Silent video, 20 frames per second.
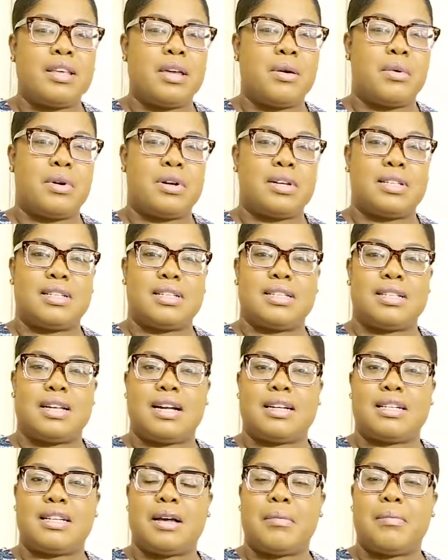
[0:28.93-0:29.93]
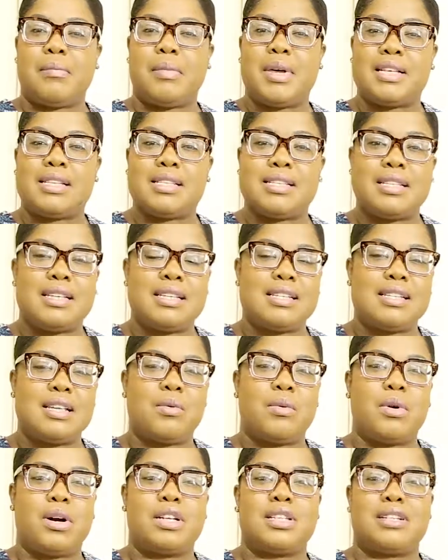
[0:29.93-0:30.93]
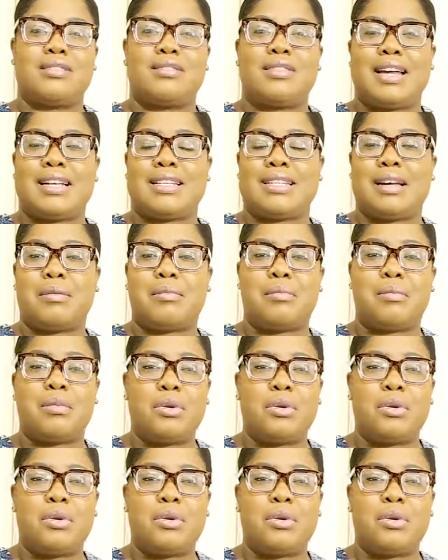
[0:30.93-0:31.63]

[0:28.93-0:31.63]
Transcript: they want to start a business, they want to write a